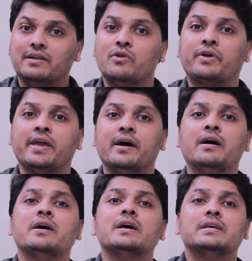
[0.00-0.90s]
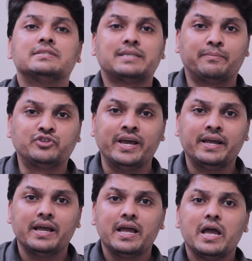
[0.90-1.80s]
Look here,
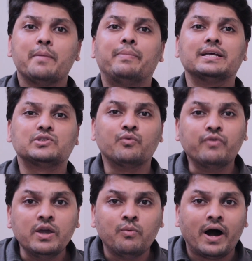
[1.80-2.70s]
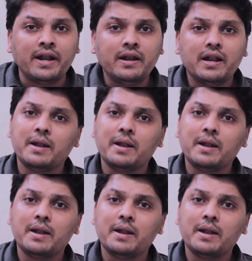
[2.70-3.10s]
subject plus V1